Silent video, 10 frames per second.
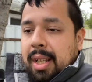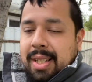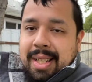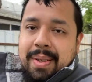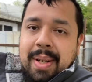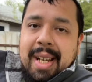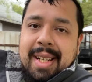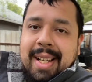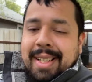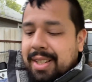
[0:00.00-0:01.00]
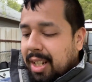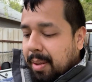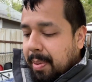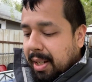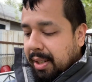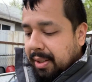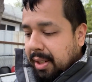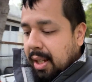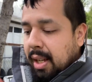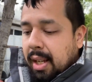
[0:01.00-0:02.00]
So let's go ahead and talk about
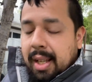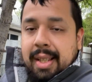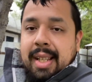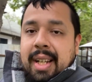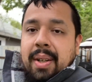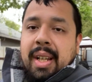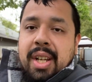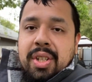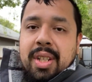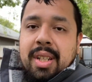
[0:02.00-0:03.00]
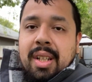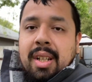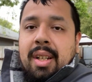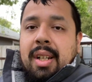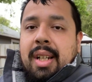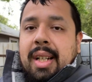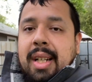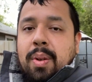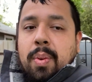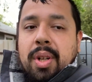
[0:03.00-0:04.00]
the irrigation,
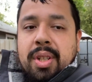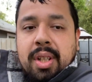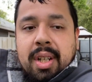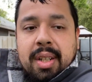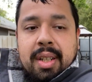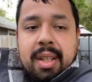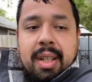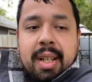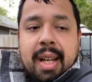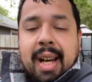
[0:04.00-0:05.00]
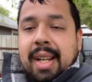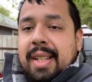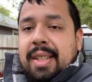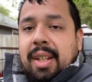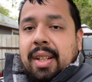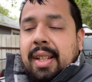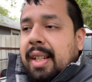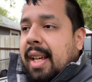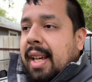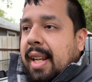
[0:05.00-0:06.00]
where to start, how to install it,
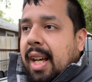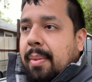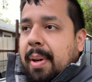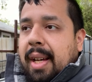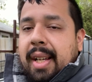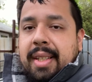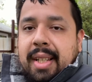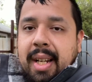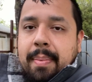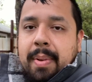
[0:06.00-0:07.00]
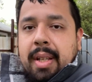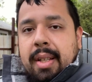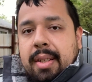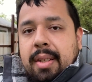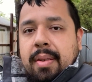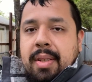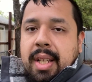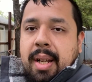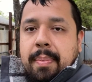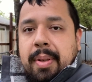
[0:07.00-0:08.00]
and how my setup is
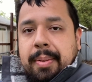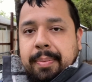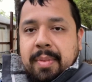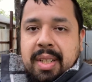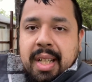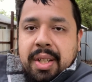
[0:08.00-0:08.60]
set up. Stay